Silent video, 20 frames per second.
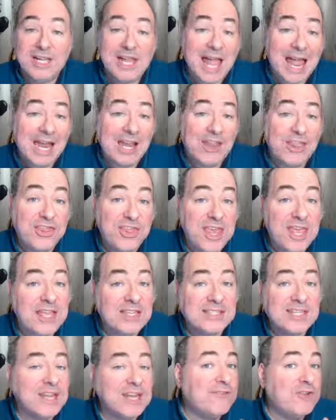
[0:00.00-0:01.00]
And things
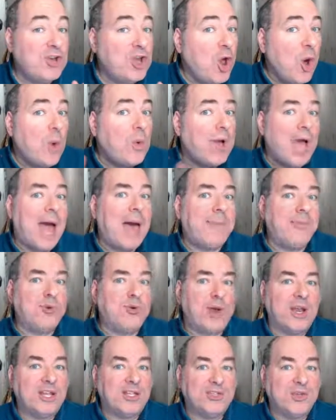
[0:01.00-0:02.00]
that have no
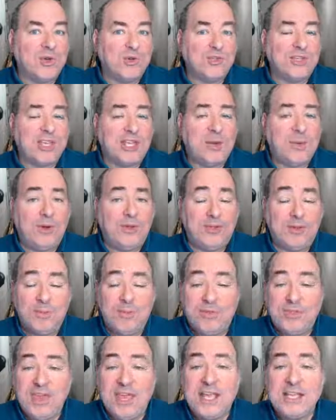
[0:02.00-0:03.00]
copyright associated with them,
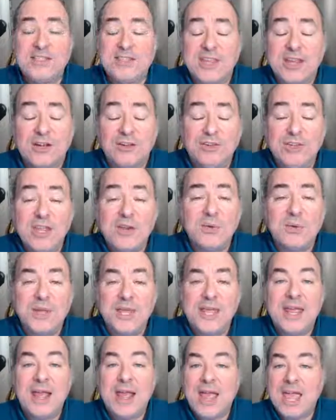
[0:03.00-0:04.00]
things that are
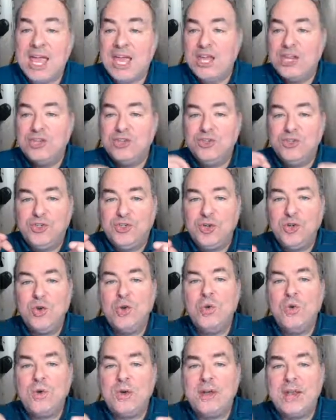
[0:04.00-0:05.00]
literally
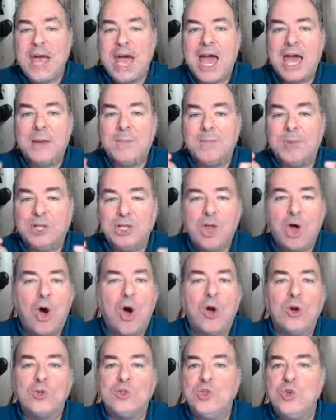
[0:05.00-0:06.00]
do not
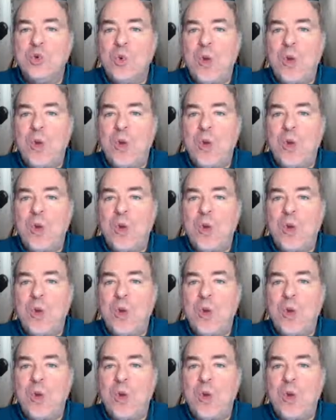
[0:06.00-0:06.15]
belong to